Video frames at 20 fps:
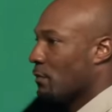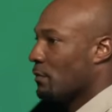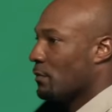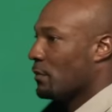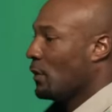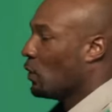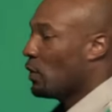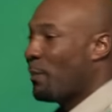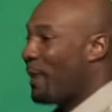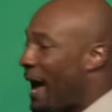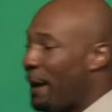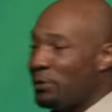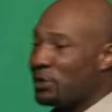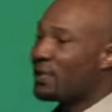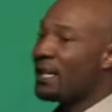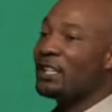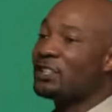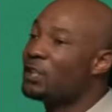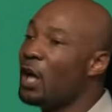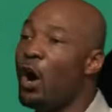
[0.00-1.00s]
No, the Bible
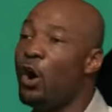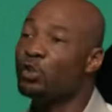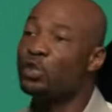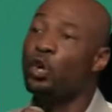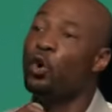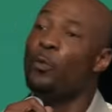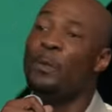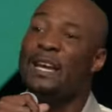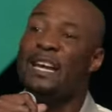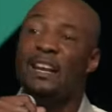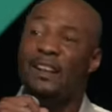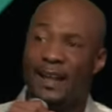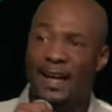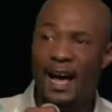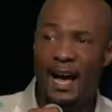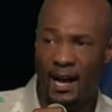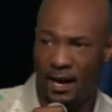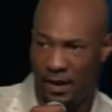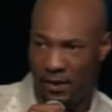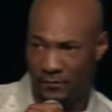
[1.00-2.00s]
says those whom he
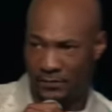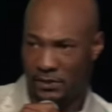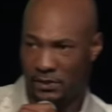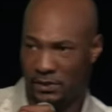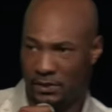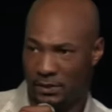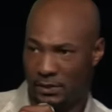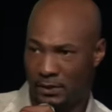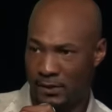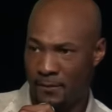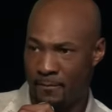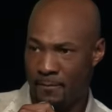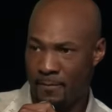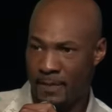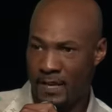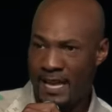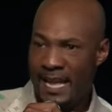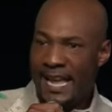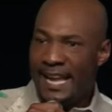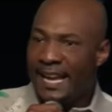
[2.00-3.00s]
loves.
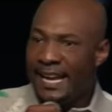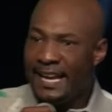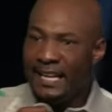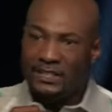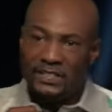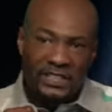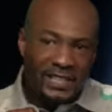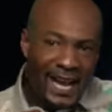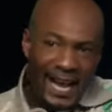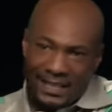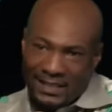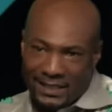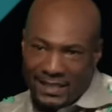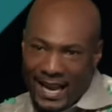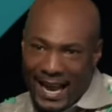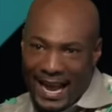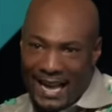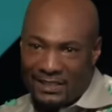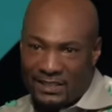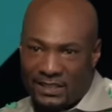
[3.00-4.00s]
He
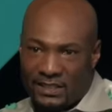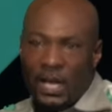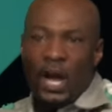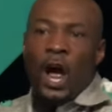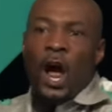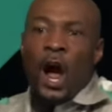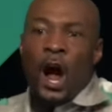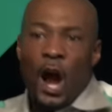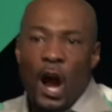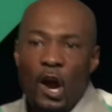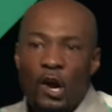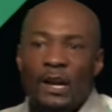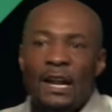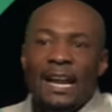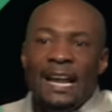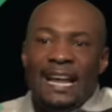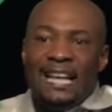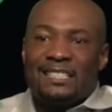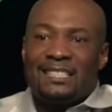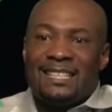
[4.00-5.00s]
chastises. Hurt
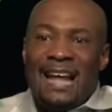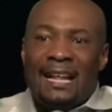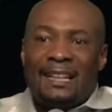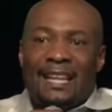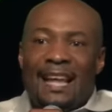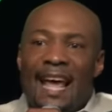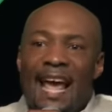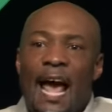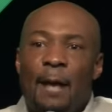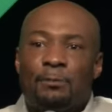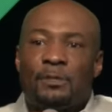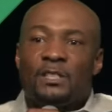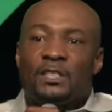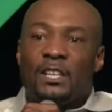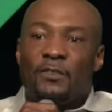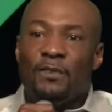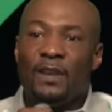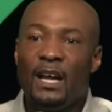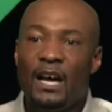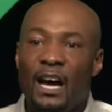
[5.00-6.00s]
is not the absence
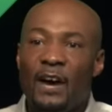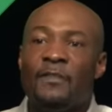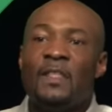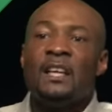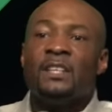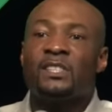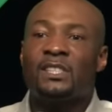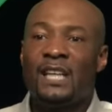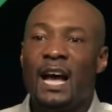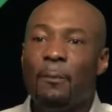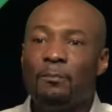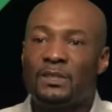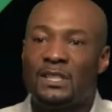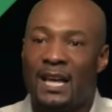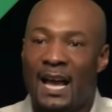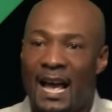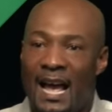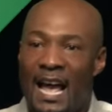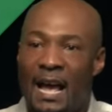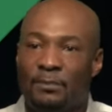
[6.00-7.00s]
of love.
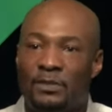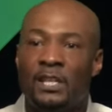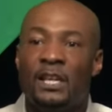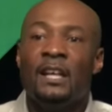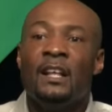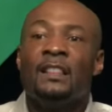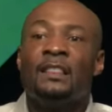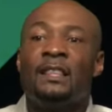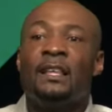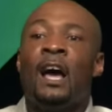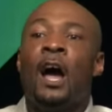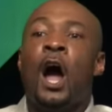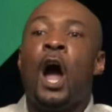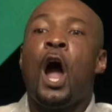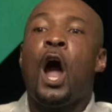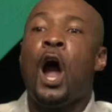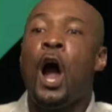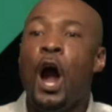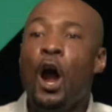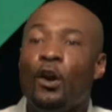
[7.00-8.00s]
Sometimes
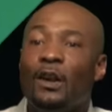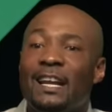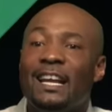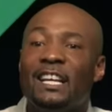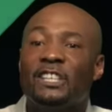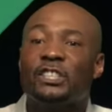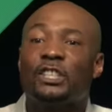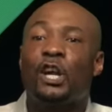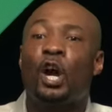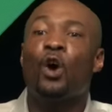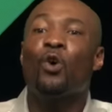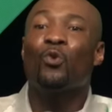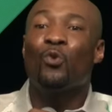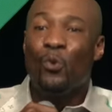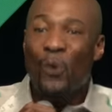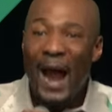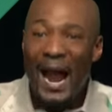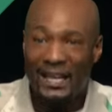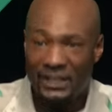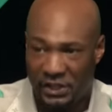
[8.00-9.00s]
hurt is
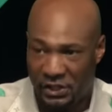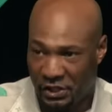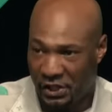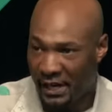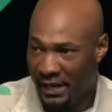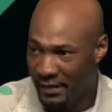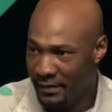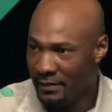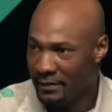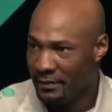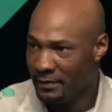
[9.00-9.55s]
correction.